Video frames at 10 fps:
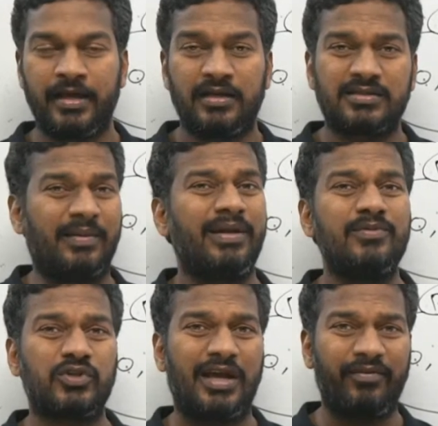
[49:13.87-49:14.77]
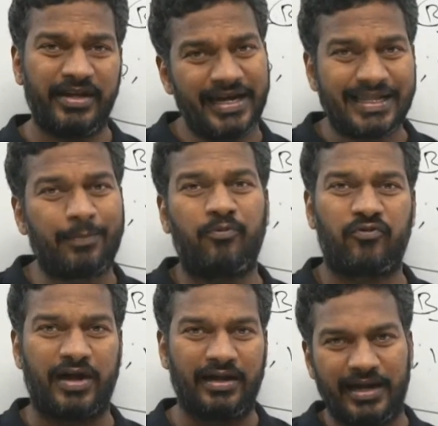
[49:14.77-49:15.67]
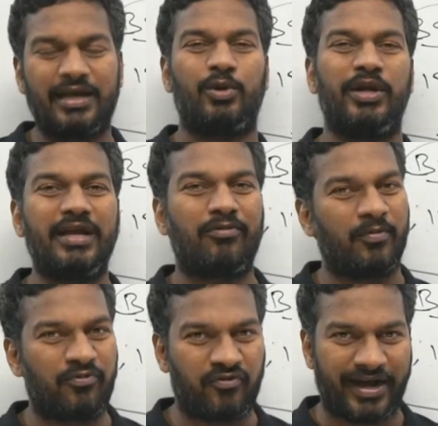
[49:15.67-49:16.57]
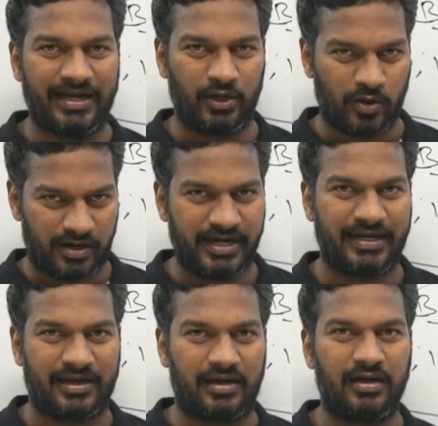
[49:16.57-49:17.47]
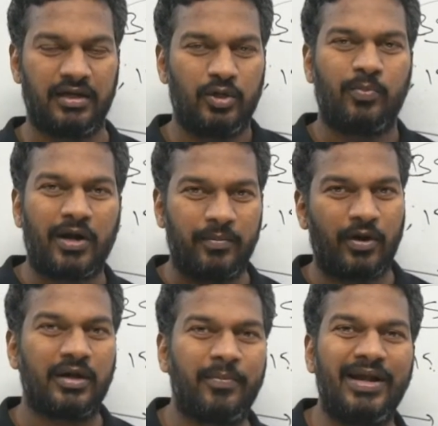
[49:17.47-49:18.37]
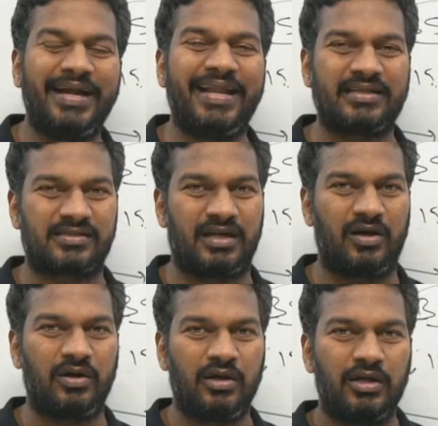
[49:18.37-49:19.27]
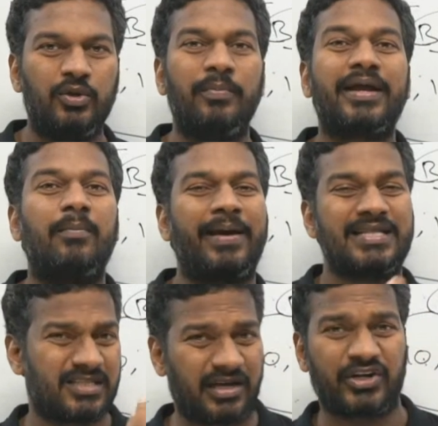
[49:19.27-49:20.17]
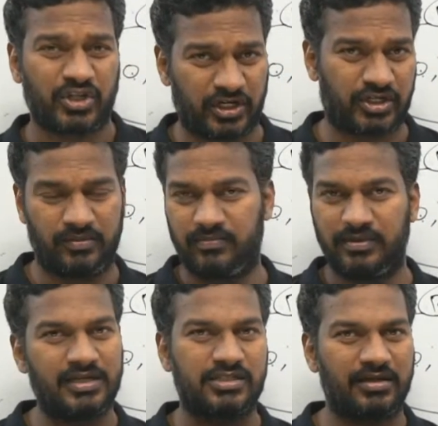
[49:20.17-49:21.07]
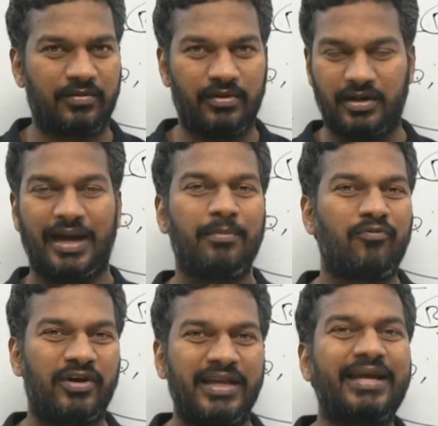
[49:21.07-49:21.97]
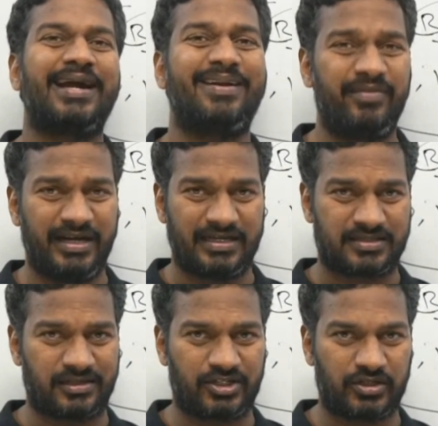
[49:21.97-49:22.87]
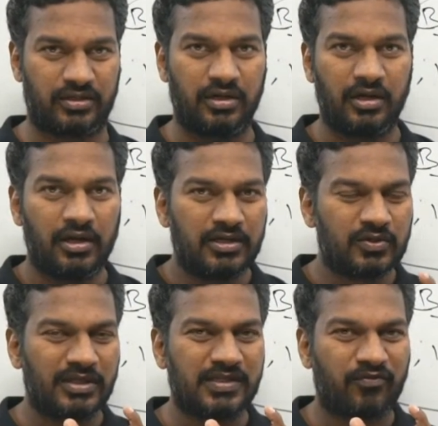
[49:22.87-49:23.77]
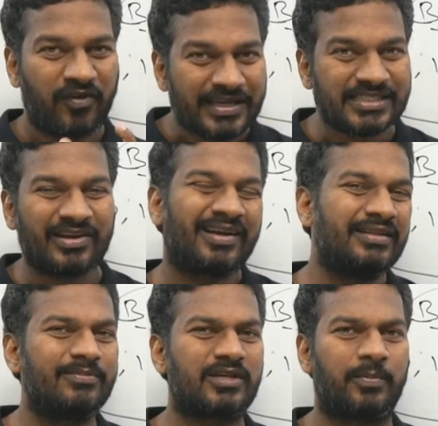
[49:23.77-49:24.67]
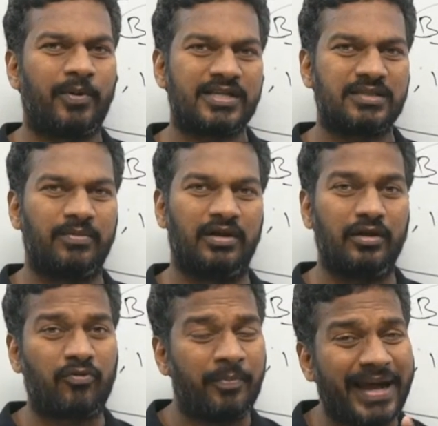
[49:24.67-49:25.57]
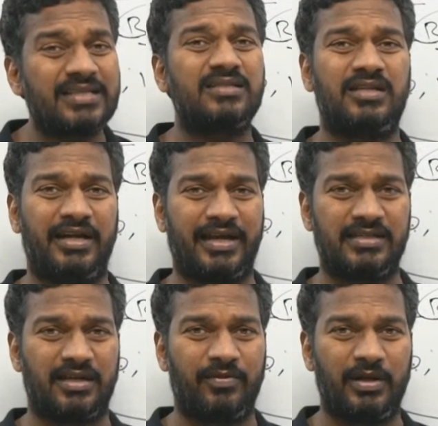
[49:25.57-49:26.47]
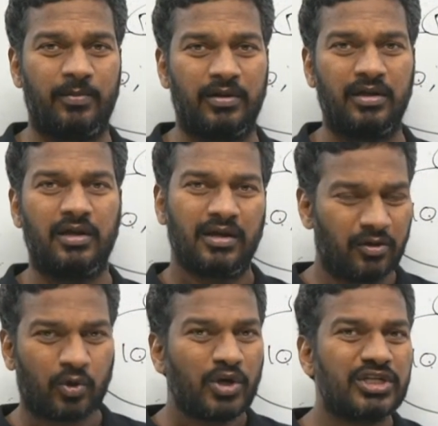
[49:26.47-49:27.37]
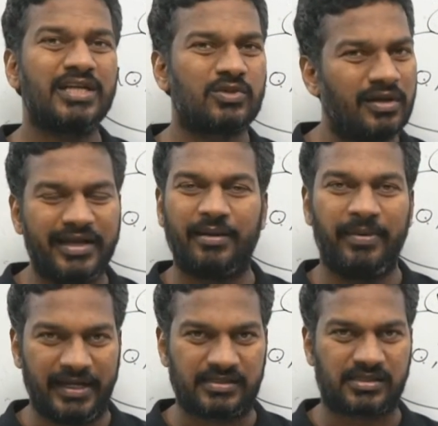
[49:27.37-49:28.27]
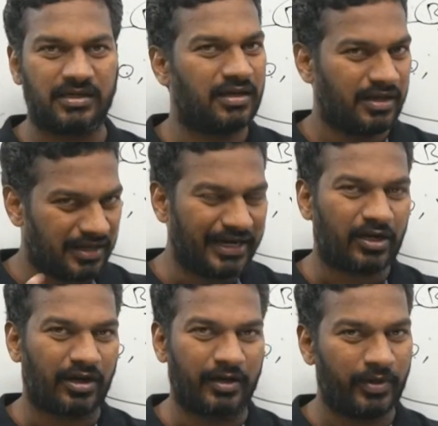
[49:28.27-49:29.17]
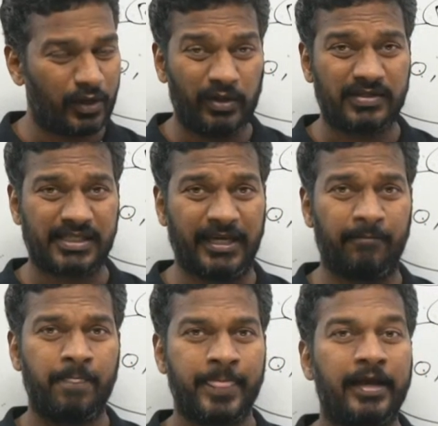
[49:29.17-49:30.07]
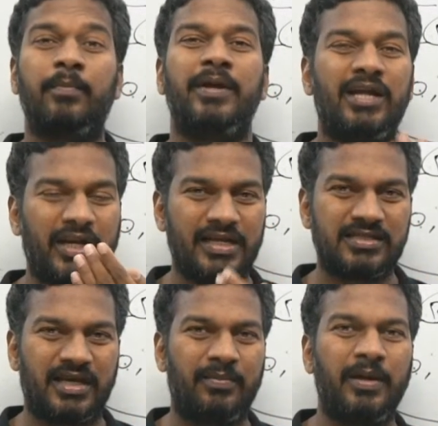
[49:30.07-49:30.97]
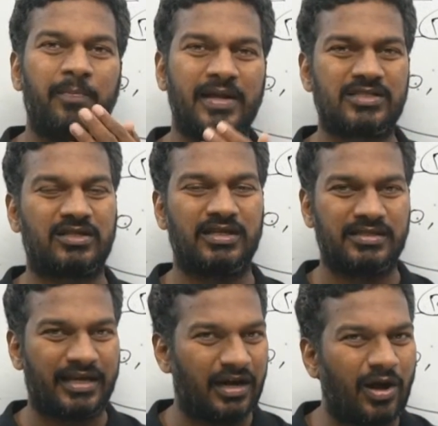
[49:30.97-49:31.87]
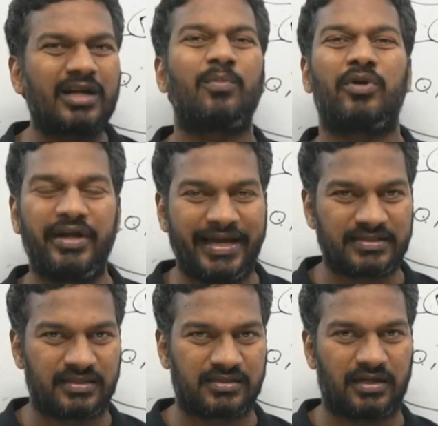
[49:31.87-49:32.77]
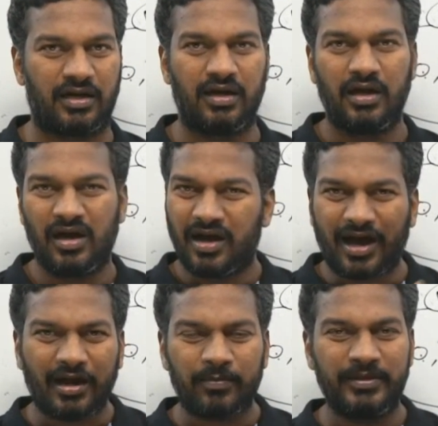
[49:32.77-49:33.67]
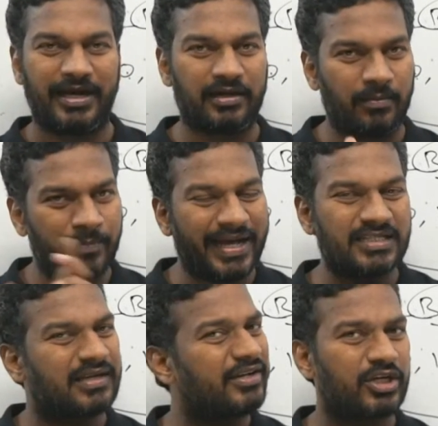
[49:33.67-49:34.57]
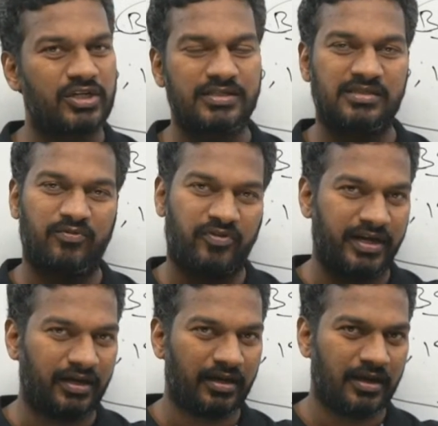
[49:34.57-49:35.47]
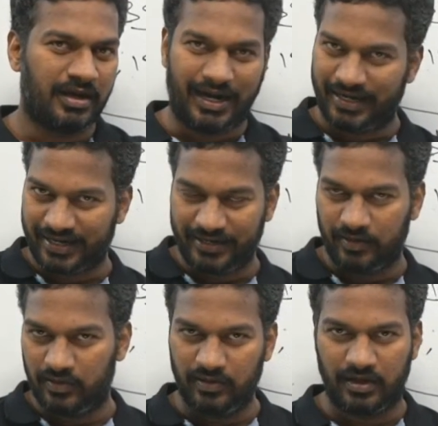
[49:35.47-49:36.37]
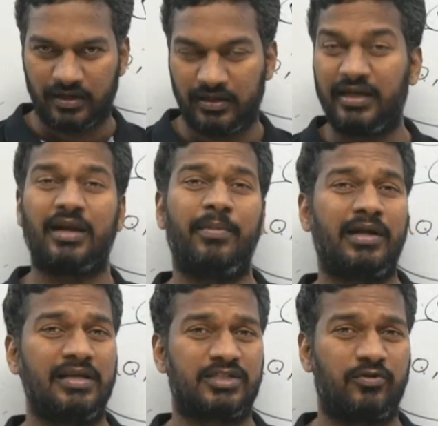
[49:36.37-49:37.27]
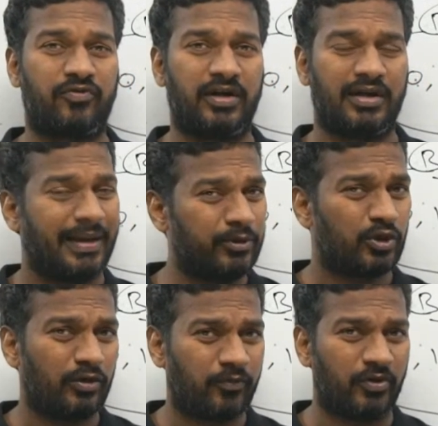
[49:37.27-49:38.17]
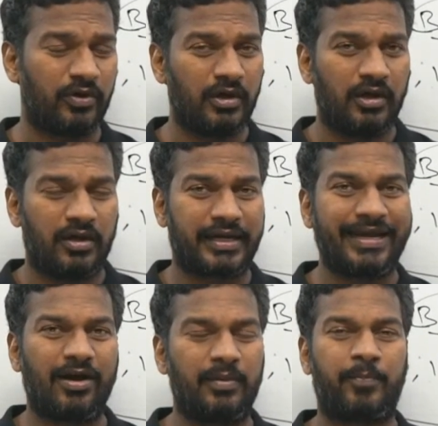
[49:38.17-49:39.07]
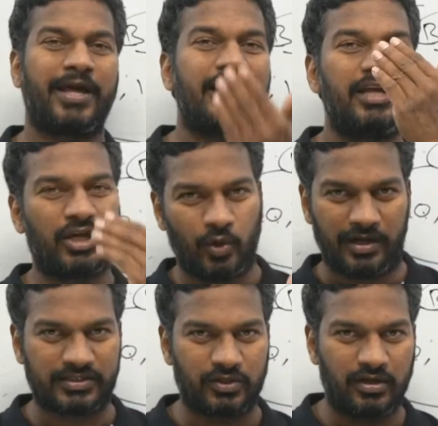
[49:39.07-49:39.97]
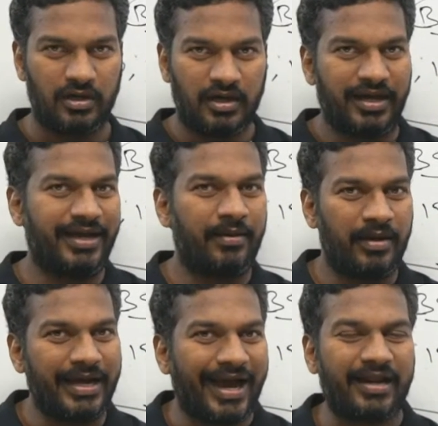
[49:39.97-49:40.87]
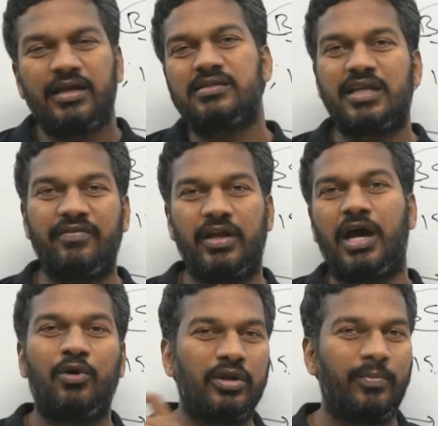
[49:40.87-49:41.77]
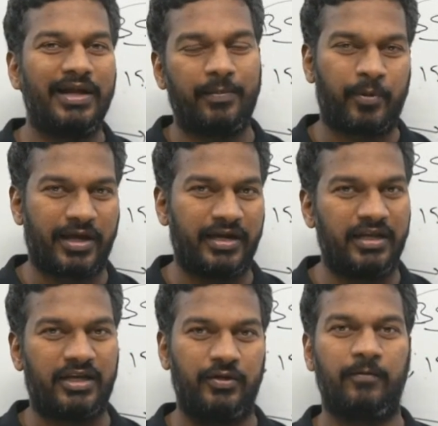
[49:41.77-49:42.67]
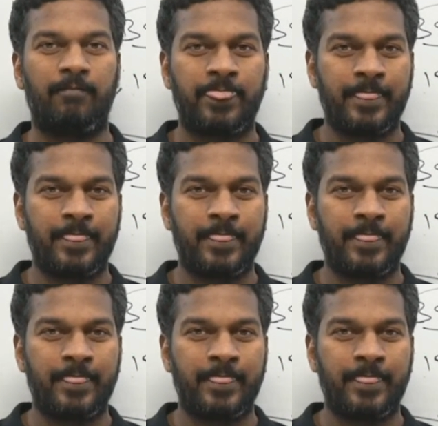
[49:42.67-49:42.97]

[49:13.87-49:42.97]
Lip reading: Sometimes you have a data up front, like you're reading from file, you got data, you want to build an index now. You make a batch construction. That's common for any kind of data structure. So this first algorithms are possible if batch data is available. Your question is only on BST. Later on, we are going to see B tree is there, B plus tree is there, a lot more indexes now. All of that, batch construction is different, and again, incremental is different. I'm sure if you recall priority queue also, a array is given, how do you build a priority queue?